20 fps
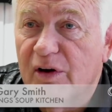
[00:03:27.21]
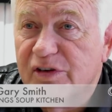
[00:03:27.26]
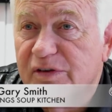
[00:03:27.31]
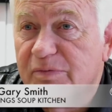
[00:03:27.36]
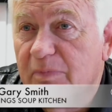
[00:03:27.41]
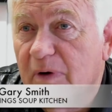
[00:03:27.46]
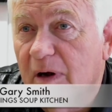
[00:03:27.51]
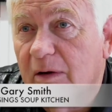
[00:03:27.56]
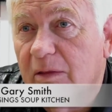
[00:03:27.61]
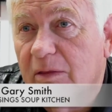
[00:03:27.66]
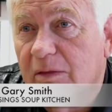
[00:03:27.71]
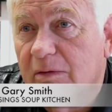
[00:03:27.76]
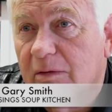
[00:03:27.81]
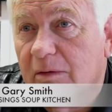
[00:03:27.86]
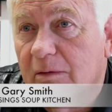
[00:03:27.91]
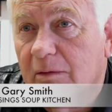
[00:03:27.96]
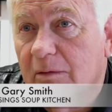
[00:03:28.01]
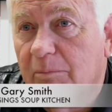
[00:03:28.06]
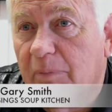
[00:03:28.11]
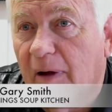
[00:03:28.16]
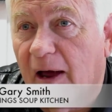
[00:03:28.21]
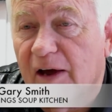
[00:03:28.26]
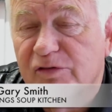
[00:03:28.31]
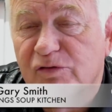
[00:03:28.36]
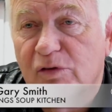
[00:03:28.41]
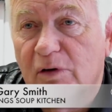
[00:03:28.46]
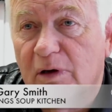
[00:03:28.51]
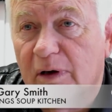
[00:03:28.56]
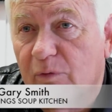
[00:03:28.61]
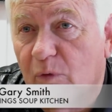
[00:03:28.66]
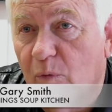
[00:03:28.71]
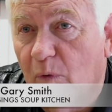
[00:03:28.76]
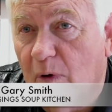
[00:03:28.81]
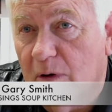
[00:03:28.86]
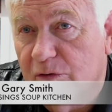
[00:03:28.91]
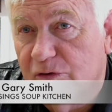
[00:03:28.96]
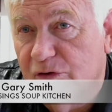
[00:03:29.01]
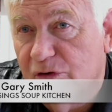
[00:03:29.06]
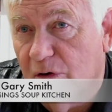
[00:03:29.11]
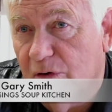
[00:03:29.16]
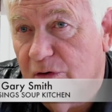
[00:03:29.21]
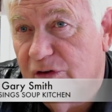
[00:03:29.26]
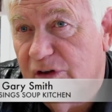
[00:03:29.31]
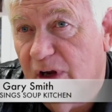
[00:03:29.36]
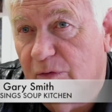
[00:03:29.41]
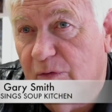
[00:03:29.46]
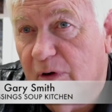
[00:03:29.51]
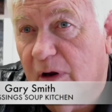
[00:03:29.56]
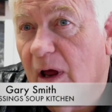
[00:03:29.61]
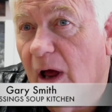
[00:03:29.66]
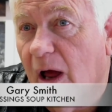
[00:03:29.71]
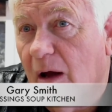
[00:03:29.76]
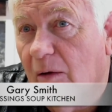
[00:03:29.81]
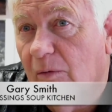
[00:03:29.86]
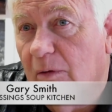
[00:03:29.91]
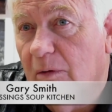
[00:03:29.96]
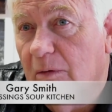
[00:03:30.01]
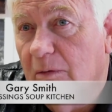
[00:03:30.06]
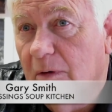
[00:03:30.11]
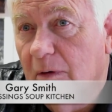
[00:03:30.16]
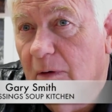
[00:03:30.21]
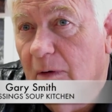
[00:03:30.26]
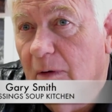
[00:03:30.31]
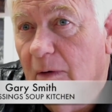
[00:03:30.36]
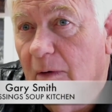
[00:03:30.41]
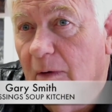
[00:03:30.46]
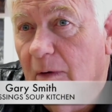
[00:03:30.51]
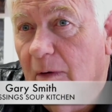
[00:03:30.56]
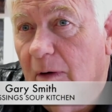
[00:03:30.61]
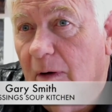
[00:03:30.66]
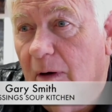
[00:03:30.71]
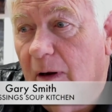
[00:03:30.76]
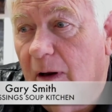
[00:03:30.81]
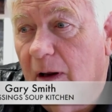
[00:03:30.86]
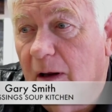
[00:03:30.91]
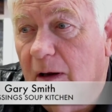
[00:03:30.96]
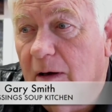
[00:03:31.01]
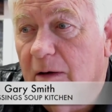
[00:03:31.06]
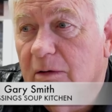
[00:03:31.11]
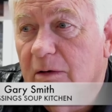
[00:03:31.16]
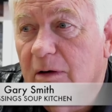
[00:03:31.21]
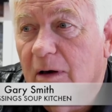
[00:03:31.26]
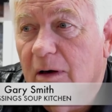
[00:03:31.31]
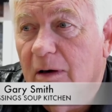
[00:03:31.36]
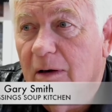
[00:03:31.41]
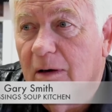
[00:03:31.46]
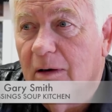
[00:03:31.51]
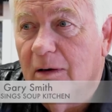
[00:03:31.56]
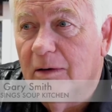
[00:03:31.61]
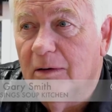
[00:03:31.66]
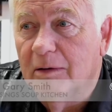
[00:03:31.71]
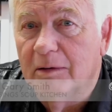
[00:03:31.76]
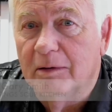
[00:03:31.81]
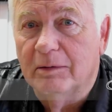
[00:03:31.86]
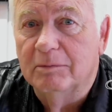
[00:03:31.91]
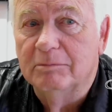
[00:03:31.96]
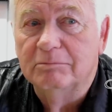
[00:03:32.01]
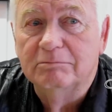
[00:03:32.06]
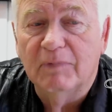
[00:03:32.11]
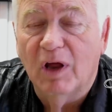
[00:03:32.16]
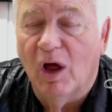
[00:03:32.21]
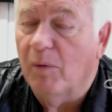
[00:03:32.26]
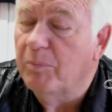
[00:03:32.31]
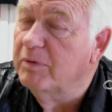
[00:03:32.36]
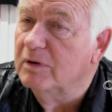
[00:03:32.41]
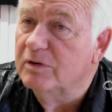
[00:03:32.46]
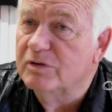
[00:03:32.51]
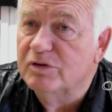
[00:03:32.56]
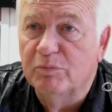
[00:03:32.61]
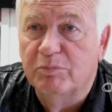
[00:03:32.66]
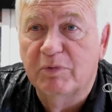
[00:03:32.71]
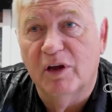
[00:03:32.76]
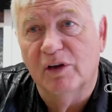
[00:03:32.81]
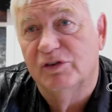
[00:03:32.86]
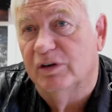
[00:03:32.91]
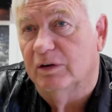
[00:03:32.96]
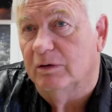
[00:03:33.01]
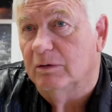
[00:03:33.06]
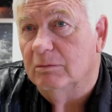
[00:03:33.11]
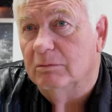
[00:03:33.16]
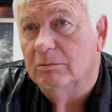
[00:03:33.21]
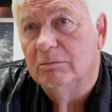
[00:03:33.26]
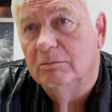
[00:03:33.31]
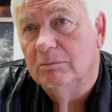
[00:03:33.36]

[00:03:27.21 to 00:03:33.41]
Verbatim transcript: Gary Smith, pastor of Living Water Church, Ebbing, Iowa and uh, help at the soup kitchen.